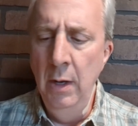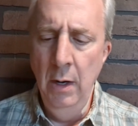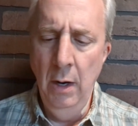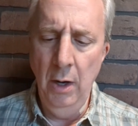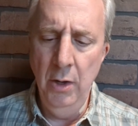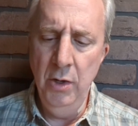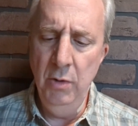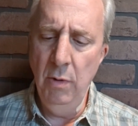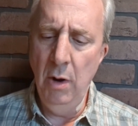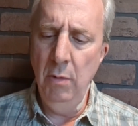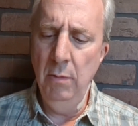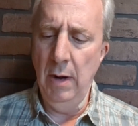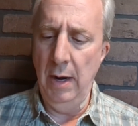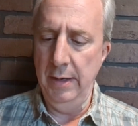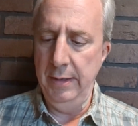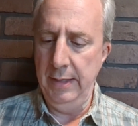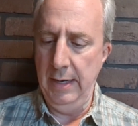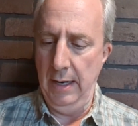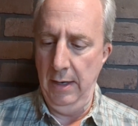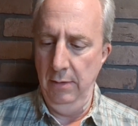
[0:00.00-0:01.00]
Are you all
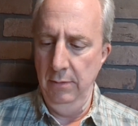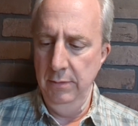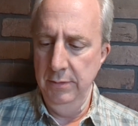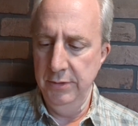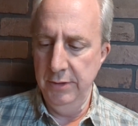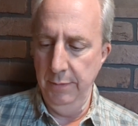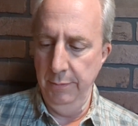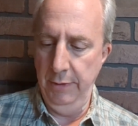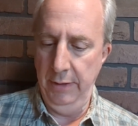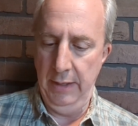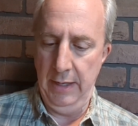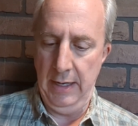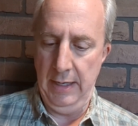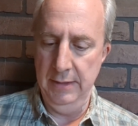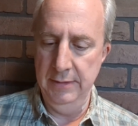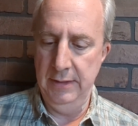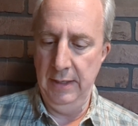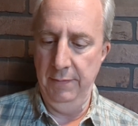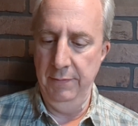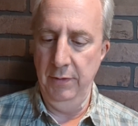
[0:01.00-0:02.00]
right now? Cimorene
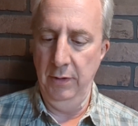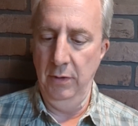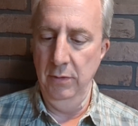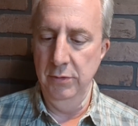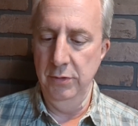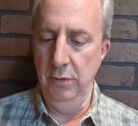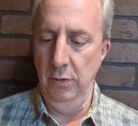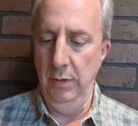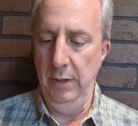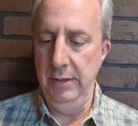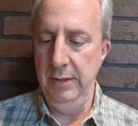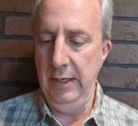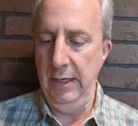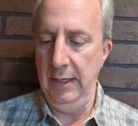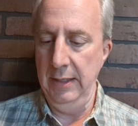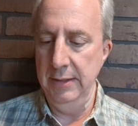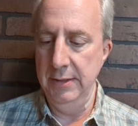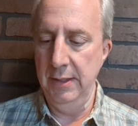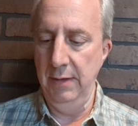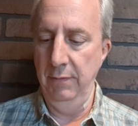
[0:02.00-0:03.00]
asked after Kazul had
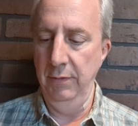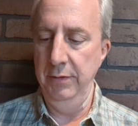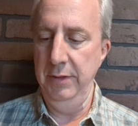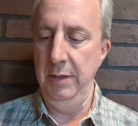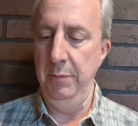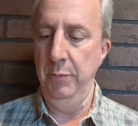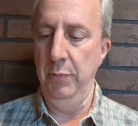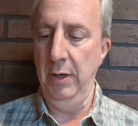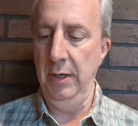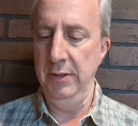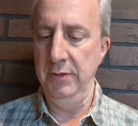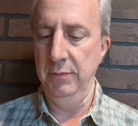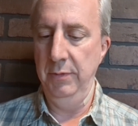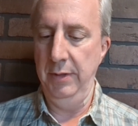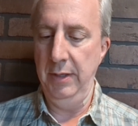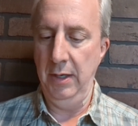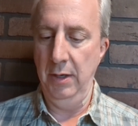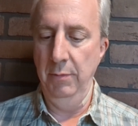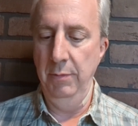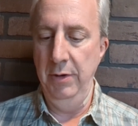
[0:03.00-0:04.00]
taken several deep breaths
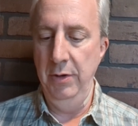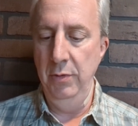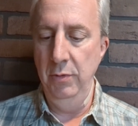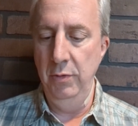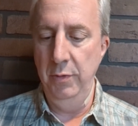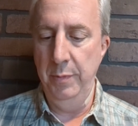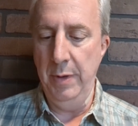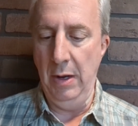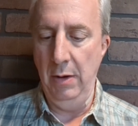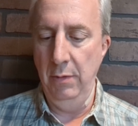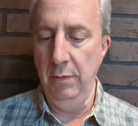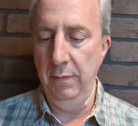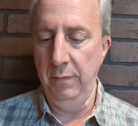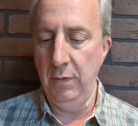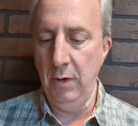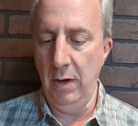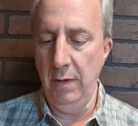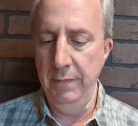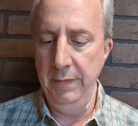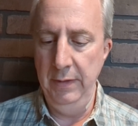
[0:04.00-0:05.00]
without a renewed bout of
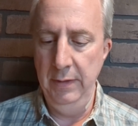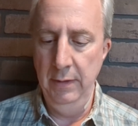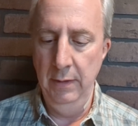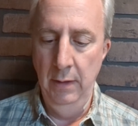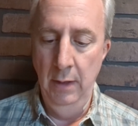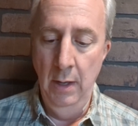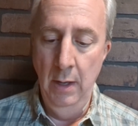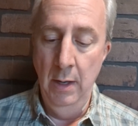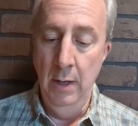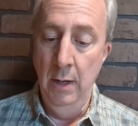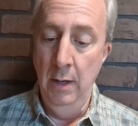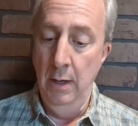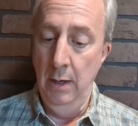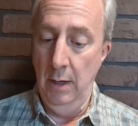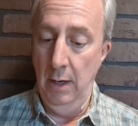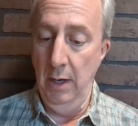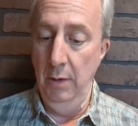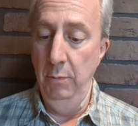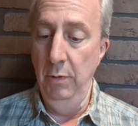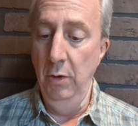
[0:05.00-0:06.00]
coughing.
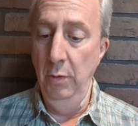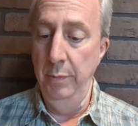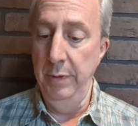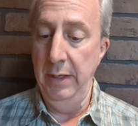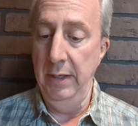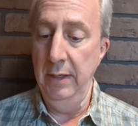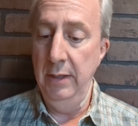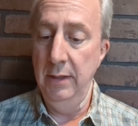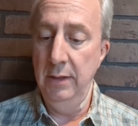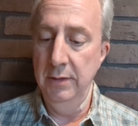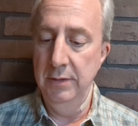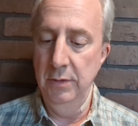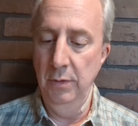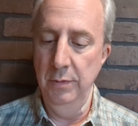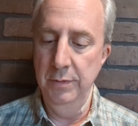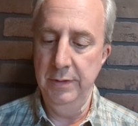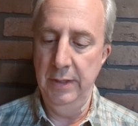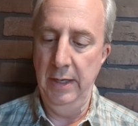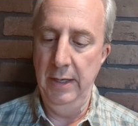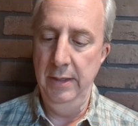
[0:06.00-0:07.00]
I will be, Kazul
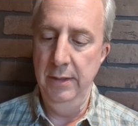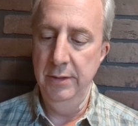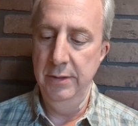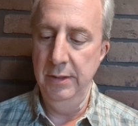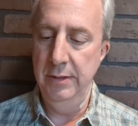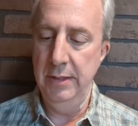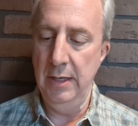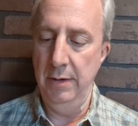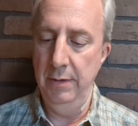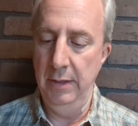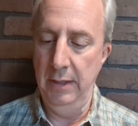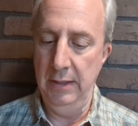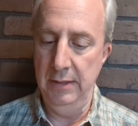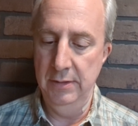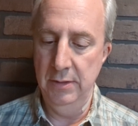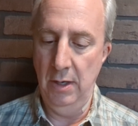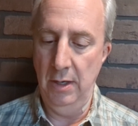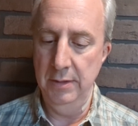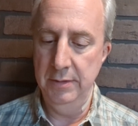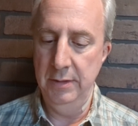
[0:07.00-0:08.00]
said. She sounded
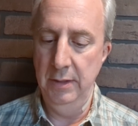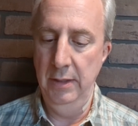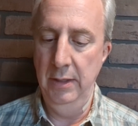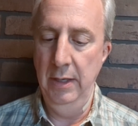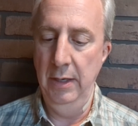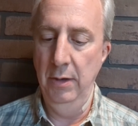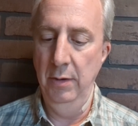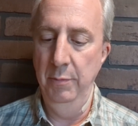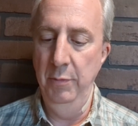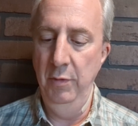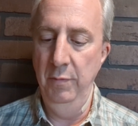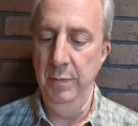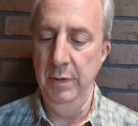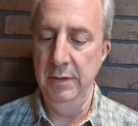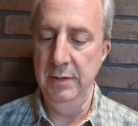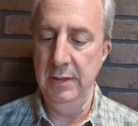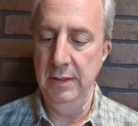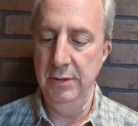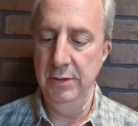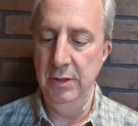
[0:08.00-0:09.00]
exhausted, and her
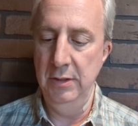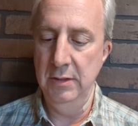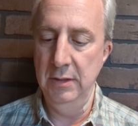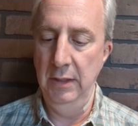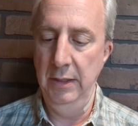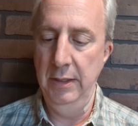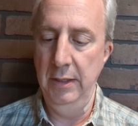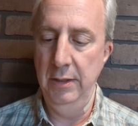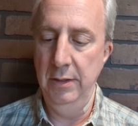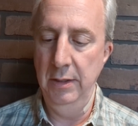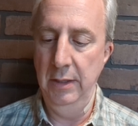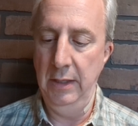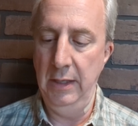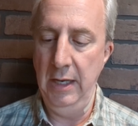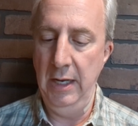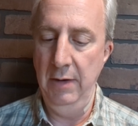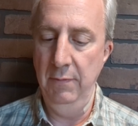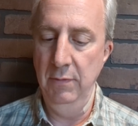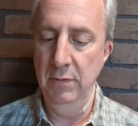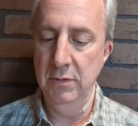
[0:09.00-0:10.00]
movements as she slid into the
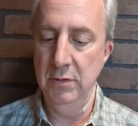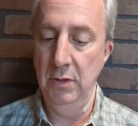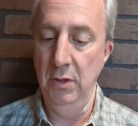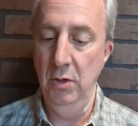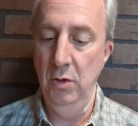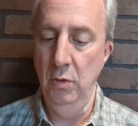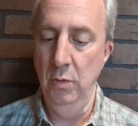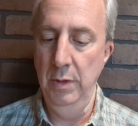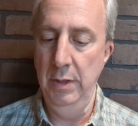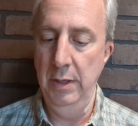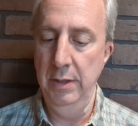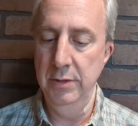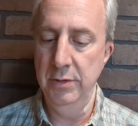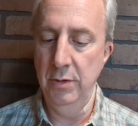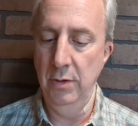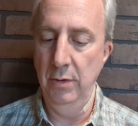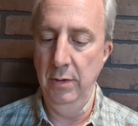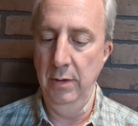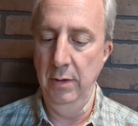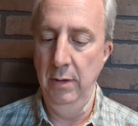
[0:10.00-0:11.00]
cave were slow and
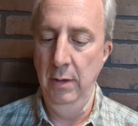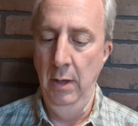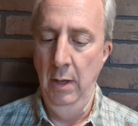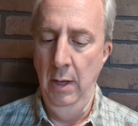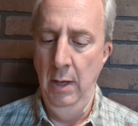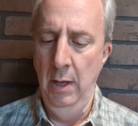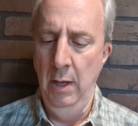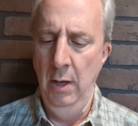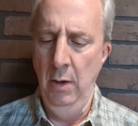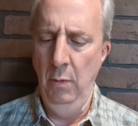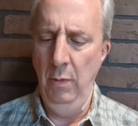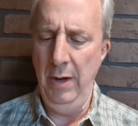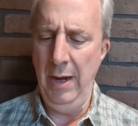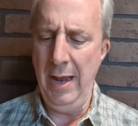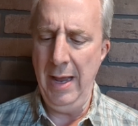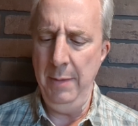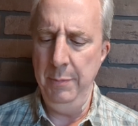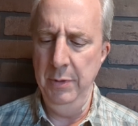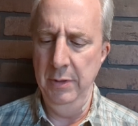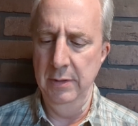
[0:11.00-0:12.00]
uncertain. What
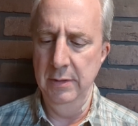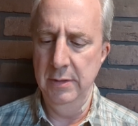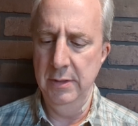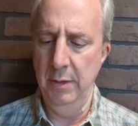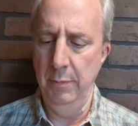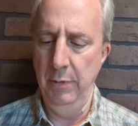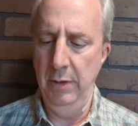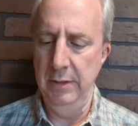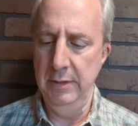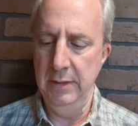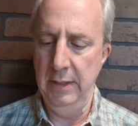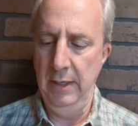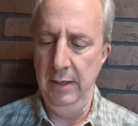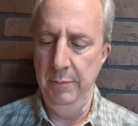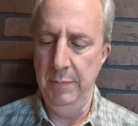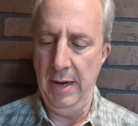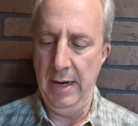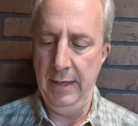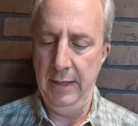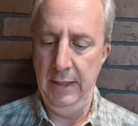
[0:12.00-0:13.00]
happened? Cimorene
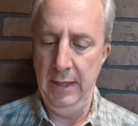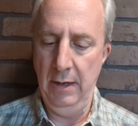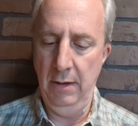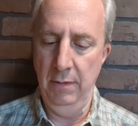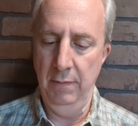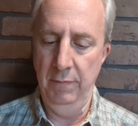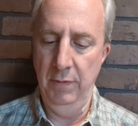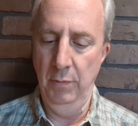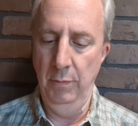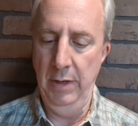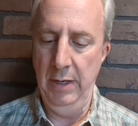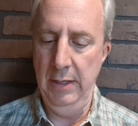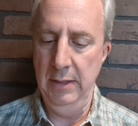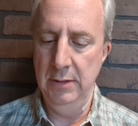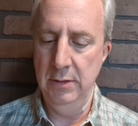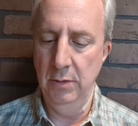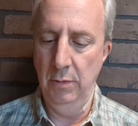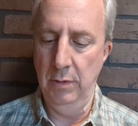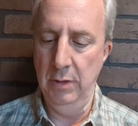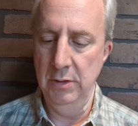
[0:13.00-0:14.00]
said, backing out of the way
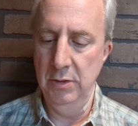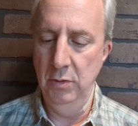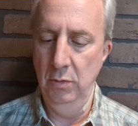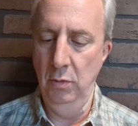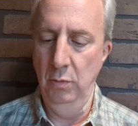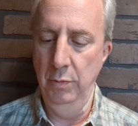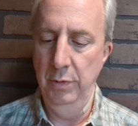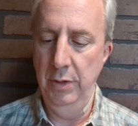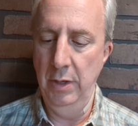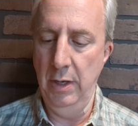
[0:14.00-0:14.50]
so Kazul would